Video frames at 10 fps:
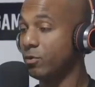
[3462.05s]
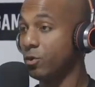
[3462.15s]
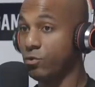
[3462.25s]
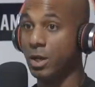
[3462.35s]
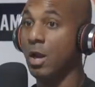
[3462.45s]

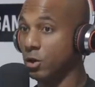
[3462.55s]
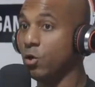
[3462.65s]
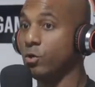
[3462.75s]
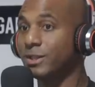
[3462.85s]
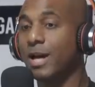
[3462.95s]
Dudes,
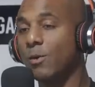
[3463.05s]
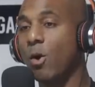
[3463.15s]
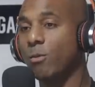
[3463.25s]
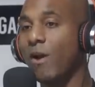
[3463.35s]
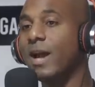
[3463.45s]
dudes is coming
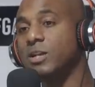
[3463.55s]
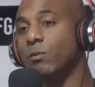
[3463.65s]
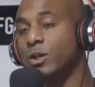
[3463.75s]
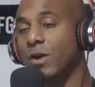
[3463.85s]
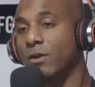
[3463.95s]
home crazy,
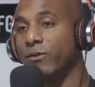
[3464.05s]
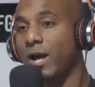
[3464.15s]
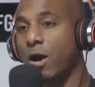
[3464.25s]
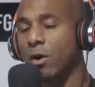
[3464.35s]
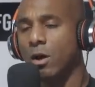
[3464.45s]
and we trying to
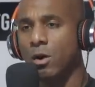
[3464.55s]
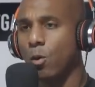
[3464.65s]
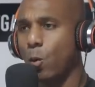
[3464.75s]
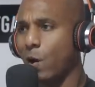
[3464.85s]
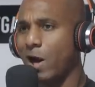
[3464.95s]
figure out
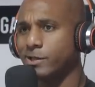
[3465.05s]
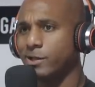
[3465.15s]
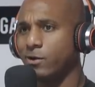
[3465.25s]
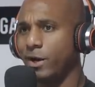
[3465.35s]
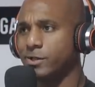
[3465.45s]
why is
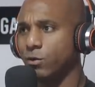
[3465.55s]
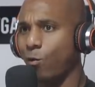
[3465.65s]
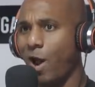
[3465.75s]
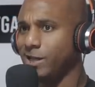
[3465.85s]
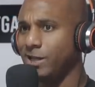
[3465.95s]
he crazy,
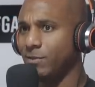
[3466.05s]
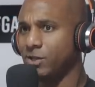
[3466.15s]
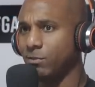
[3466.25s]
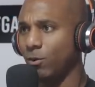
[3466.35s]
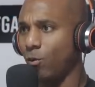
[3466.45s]
why is he
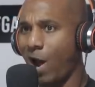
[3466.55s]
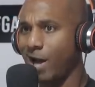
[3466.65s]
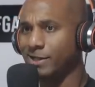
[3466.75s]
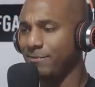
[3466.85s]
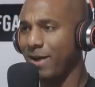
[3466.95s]
miserable,
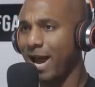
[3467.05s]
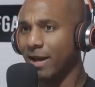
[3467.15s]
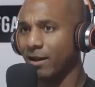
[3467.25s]
why is he oh, mad, I